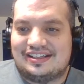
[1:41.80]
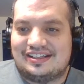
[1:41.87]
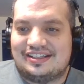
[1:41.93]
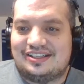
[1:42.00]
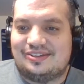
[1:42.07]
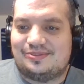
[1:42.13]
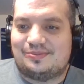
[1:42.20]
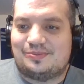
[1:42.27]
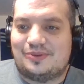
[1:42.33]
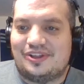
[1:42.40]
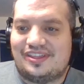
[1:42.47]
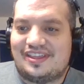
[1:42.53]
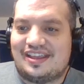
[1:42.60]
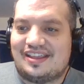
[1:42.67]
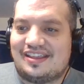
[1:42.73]
you know,
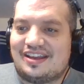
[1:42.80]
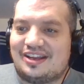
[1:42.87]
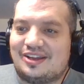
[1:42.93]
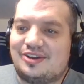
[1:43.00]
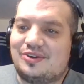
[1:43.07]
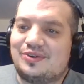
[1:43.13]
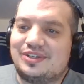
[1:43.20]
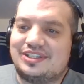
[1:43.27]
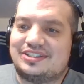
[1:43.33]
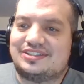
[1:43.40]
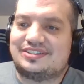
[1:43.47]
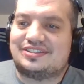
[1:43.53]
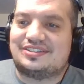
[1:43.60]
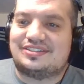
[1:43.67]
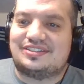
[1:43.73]
one thing that I
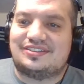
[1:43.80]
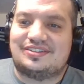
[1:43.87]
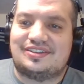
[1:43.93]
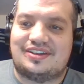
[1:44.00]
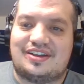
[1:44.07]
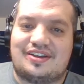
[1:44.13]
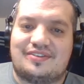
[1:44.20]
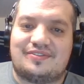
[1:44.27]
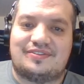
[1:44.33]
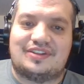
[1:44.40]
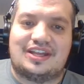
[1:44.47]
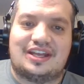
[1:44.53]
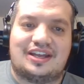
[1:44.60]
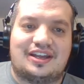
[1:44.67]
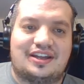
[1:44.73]
always
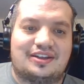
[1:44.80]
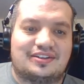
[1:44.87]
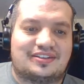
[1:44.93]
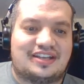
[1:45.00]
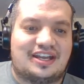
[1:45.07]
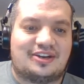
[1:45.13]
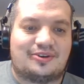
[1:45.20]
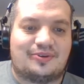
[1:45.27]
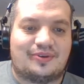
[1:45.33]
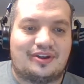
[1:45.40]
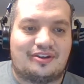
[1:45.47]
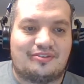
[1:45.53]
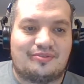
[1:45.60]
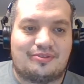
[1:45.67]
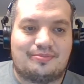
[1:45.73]

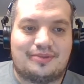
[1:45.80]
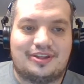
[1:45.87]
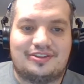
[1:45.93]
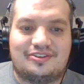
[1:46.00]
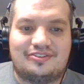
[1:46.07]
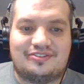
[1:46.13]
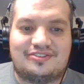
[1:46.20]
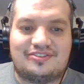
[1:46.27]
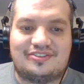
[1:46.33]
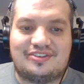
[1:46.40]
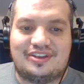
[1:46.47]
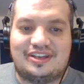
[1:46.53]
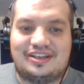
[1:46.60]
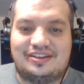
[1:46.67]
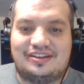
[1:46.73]
categorize with mothers,
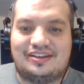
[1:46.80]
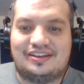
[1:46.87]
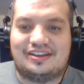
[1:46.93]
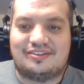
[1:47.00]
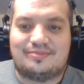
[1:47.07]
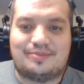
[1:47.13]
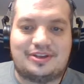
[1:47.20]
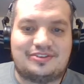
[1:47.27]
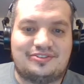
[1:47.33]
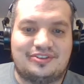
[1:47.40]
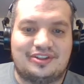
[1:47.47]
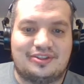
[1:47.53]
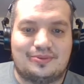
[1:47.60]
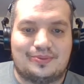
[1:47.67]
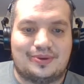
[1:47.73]
and
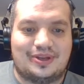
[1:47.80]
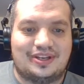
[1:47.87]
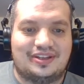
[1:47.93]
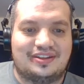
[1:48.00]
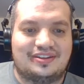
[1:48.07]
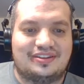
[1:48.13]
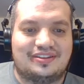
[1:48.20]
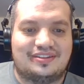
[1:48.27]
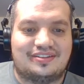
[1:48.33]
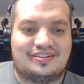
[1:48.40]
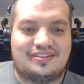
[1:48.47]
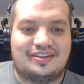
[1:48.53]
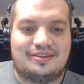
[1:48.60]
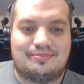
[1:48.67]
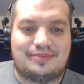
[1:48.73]
especially the one
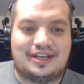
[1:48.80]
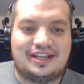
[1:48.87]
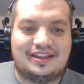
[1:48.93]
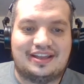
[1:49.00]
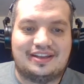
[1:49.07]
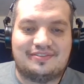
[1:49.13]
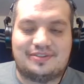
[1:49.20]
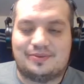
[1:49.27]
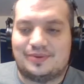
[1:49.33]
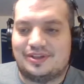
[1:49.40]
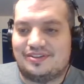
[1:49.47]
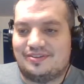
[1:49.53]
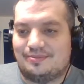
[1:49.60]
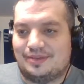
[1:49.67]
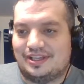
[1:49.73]
in my life, the
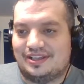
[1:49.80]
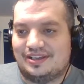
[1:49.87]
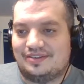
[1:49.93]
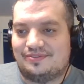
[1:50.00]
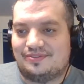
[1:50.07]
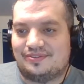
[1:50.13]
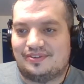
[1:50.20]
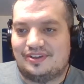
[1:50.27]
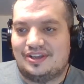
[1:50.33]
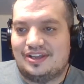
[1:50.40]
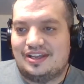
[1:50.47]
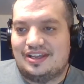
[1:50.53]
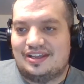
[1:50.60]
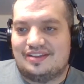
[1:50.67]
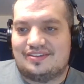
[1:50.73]
ones in my life,
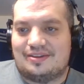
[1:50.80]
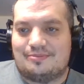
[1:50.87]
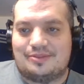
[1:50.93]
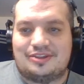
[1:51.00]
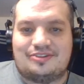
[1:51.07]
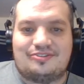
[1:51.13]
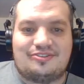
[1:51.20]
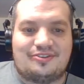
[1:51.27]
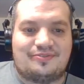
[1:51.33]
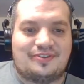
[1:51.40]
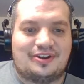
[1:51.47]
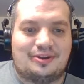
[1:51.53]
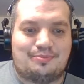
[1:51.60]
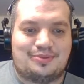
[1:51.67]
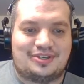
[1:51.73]
is that mothers are
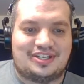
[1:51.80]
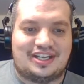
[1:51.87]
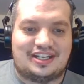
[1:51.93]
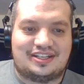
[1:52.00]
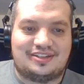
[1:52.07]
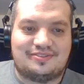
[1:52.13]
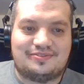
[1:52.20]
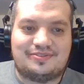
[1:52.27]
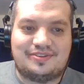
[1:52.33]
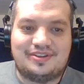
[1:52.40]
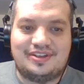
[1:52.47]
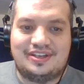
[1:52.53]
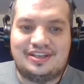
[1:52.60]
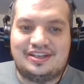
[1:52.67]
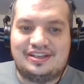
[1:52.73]
very protective.
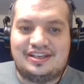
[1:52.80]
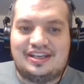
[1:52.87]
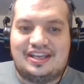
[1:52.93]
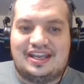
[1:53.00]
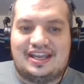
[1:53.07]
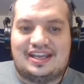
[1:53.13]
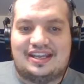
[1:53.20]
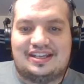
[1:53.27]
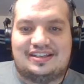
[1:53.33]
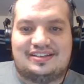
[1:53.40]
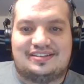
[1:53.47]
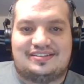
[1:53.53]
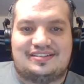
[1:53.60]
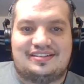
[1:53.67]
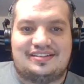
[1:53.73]
And